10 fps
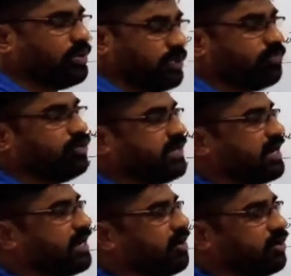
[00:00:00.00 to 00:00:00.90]

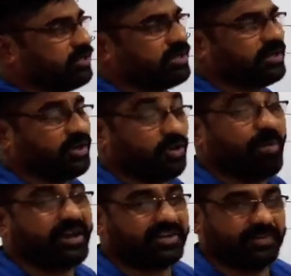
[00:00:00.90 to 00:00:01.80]
pneumonia or the
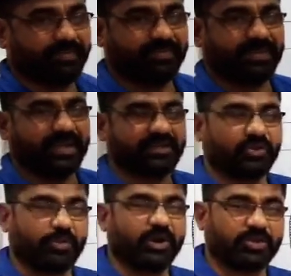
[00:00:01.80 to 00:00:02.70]
rheumatism. That is, the
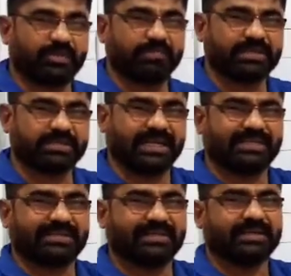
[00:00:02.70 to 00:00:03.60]
rheumatism means there
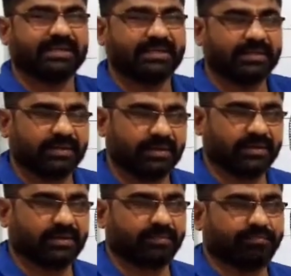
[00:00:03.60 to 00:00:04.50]
is the
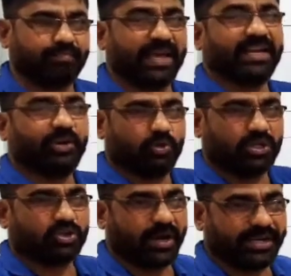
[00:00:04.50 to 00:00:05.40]
pain into the
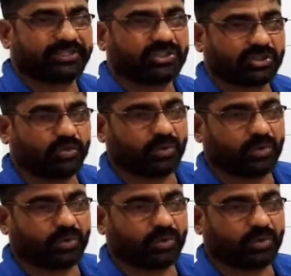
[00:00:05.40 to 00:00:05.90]
joints.